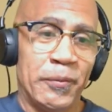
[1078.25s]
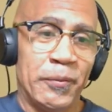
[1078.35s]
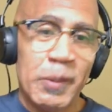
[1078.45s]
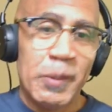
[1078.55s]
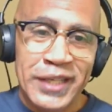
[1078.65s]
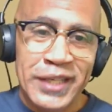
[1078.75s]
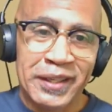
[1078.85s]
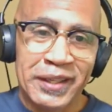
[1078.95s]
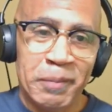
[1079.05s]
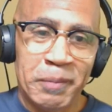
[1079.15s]
We'll be
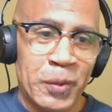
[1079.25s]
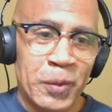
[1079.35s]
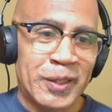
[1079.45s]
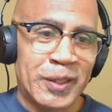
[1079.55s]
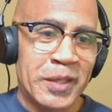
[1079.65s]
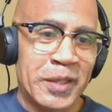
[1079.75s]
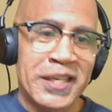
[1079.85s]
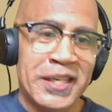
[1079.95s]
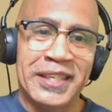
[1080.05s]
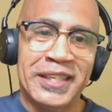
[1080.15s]
gentle, but what are some of the
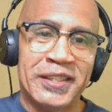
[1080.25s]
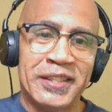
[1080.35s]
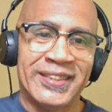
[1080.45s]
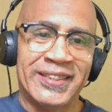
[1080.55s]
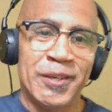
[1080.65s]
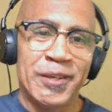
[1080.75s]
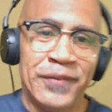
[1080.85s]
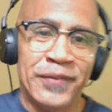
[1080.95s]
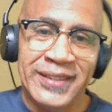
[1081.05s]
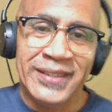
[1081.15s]
challenges that you
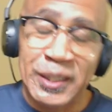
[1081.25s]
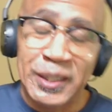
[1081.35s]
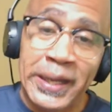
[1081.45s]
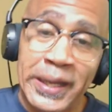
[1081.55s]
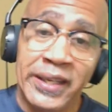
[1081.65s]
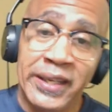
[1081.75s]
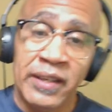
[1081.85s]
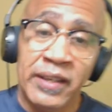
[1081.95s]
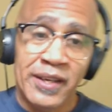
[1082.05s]
face in expanding